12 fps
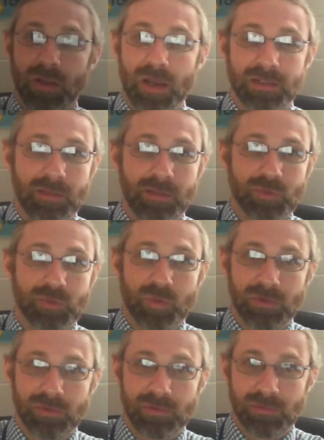of times
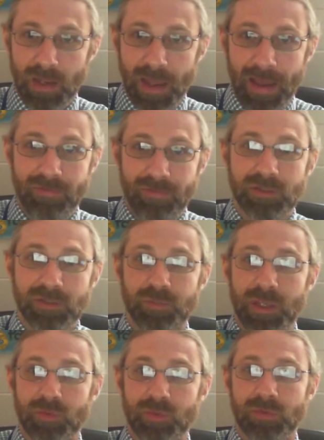we'll have these
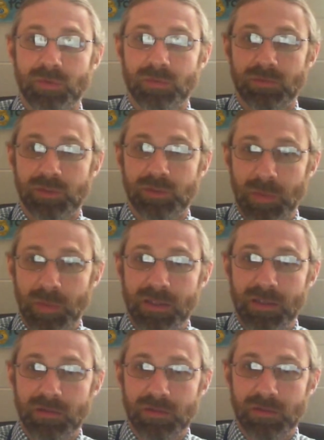people
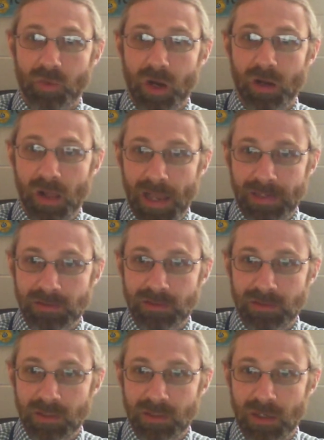speak to our
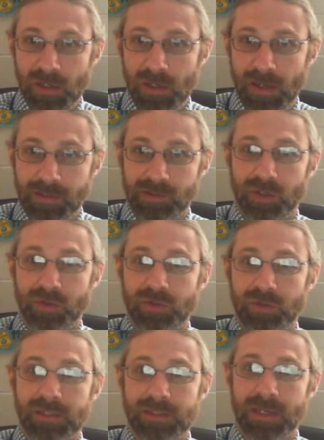classes. And so
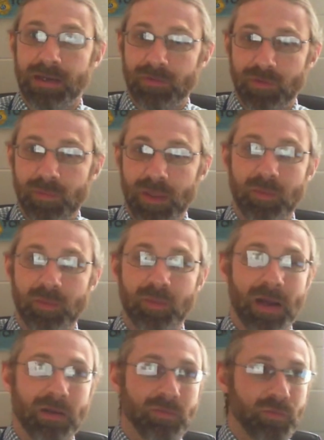you'd get to hear from them
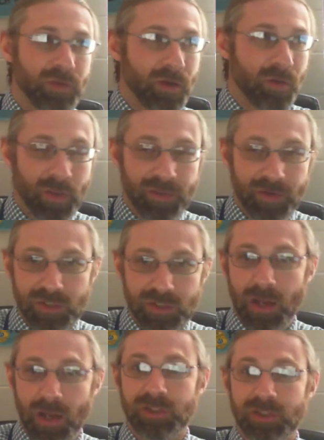about, what their
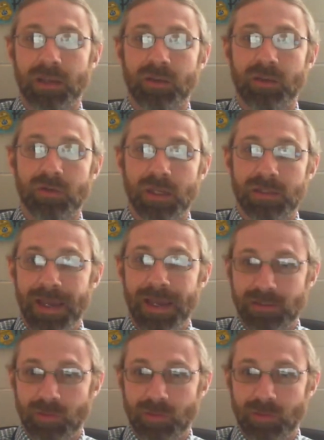job's like. You'd get to ask them